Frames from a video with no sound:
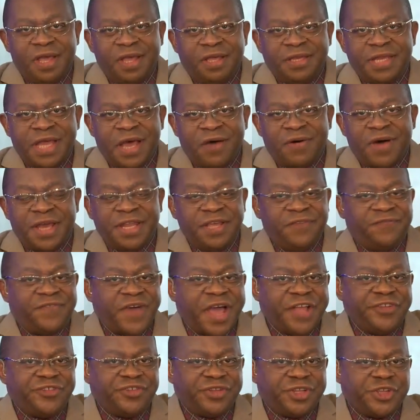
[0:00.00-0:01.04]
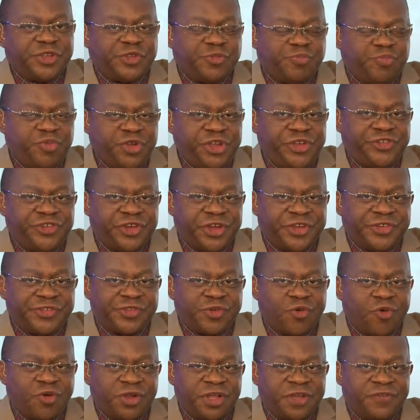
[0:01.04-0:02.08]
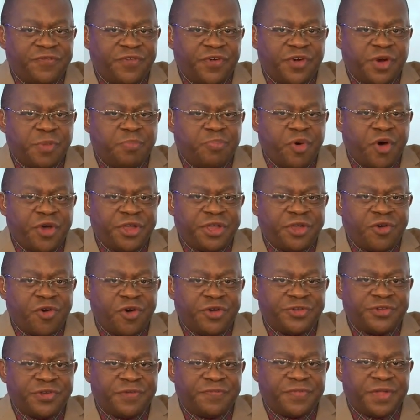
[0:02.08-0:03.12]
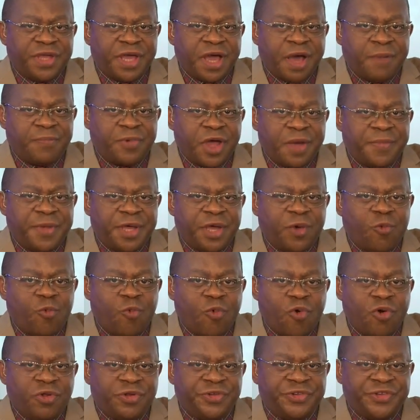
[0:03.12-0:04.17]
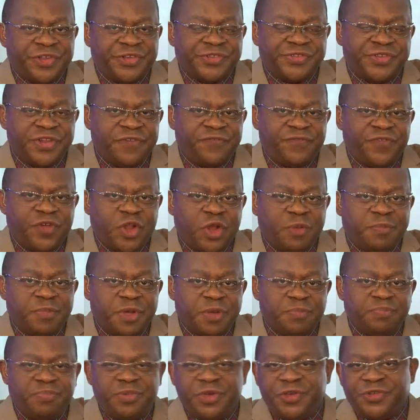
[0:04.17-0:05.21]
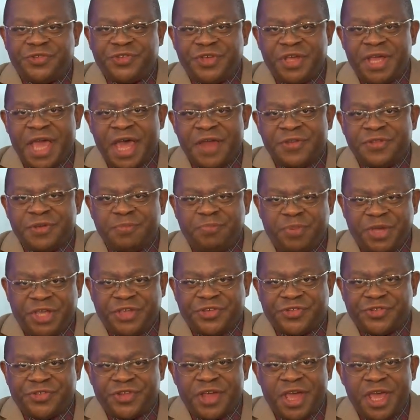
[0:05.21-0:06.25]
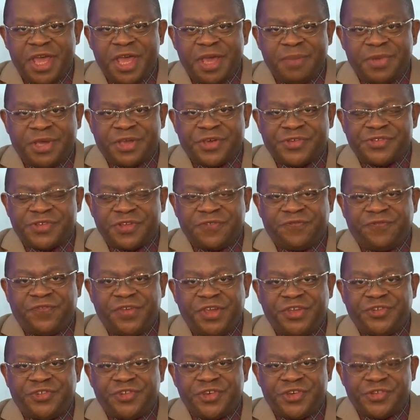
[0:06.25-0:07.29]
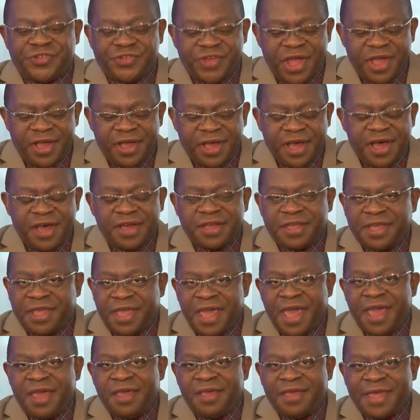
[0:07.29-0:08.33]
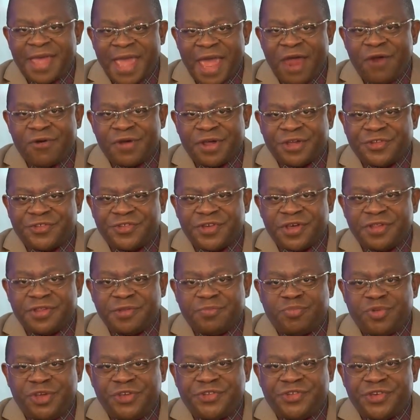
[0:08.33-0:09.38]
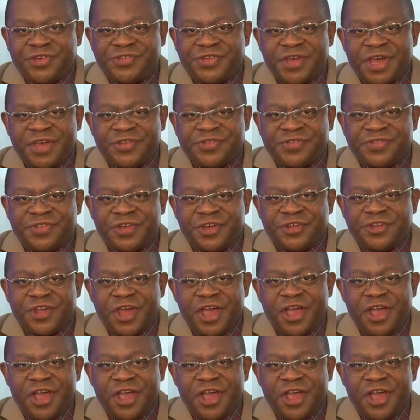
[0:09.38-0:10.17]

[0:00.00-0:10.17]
Now, an evangelist preacher is calling for a boycott of the upcoming Walt Disney film Beauty and the Beast because it features a gay character. The preacher says that